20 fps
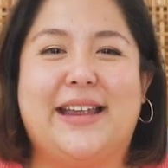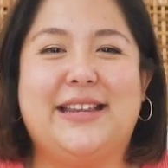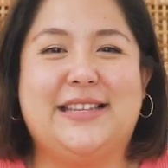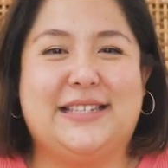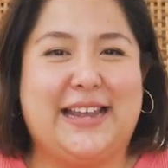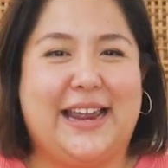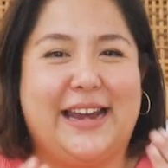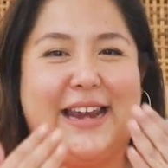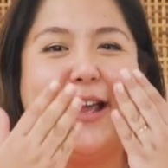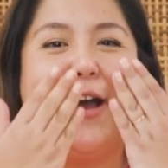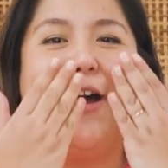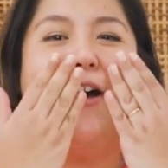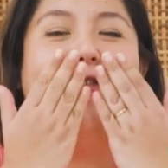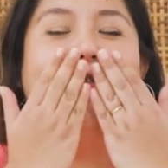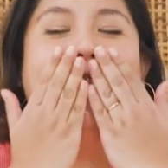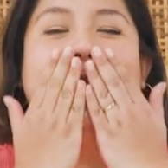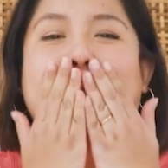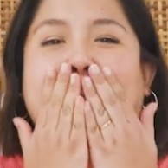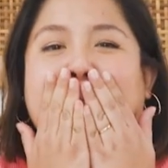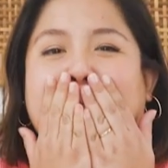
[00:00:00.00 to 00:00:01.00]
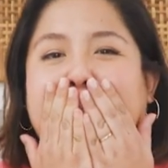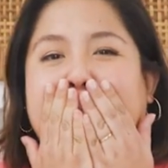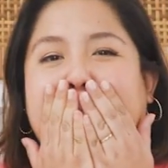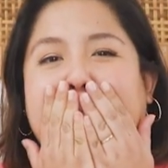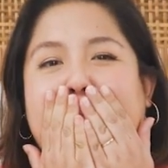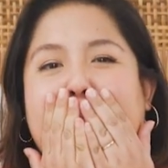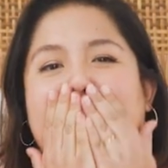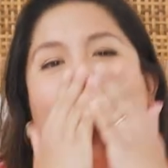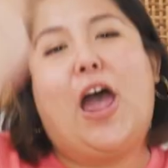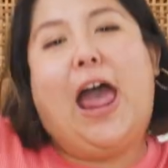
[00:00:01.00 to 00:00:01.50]
signing off.
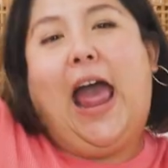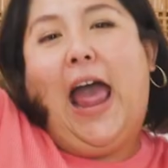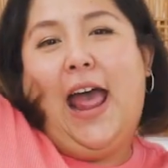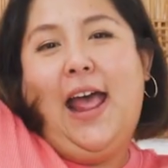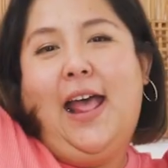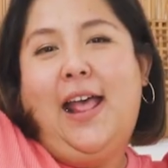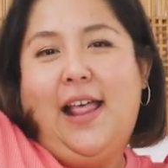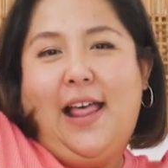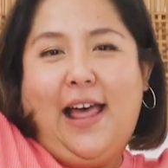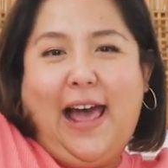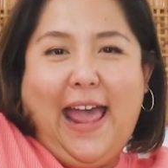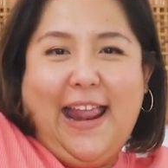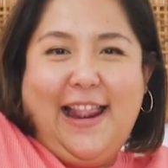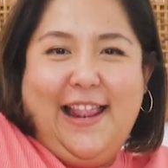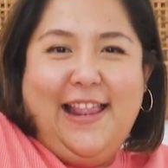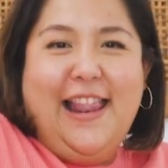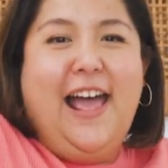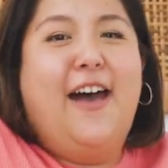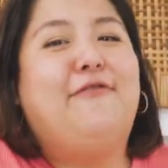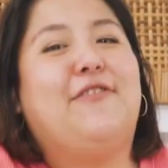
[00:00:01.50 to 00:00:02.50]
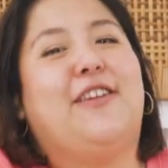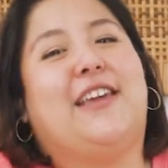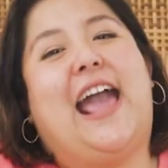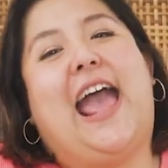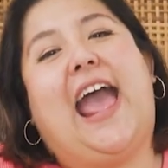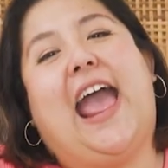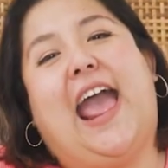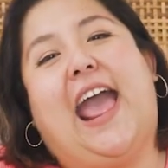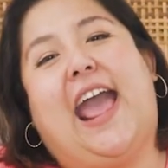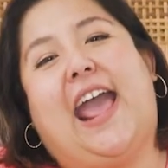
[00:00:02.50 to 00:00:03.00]
Mwah! I love you
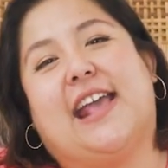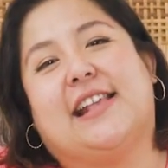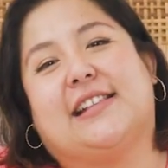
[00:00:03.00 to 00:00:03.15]
guys!